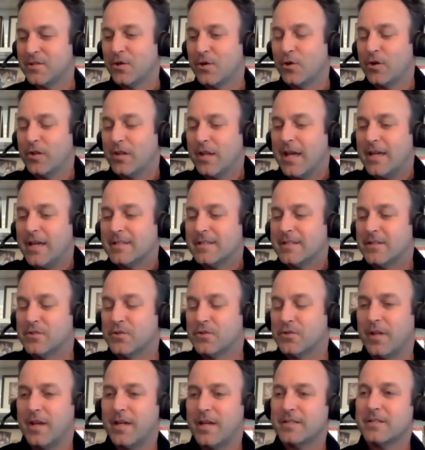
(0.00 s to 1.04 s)
learn lessons,
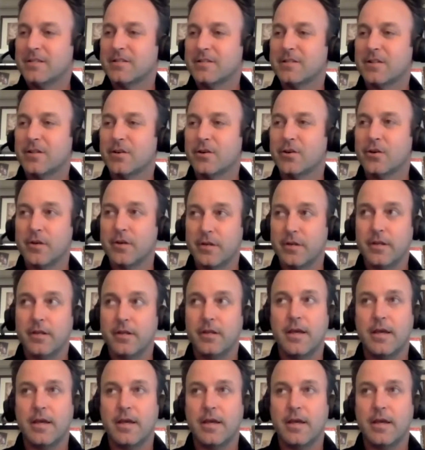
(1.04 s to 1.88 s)
or lessons learned.